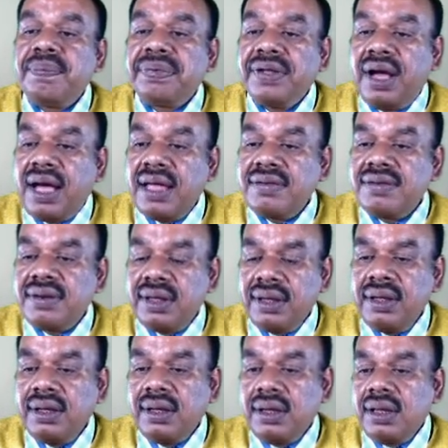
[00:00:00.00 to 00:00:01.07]
costing
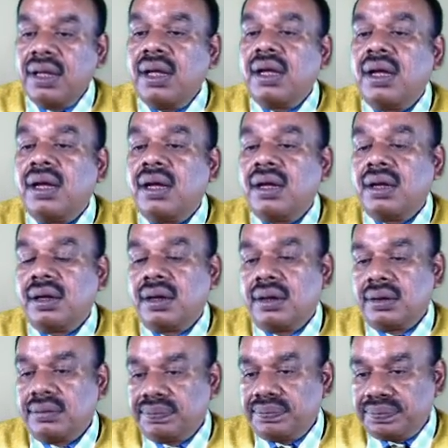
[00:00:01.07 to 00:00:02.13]

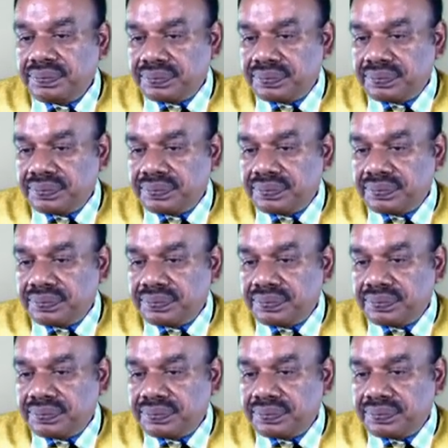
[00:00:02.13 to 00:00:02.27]
um,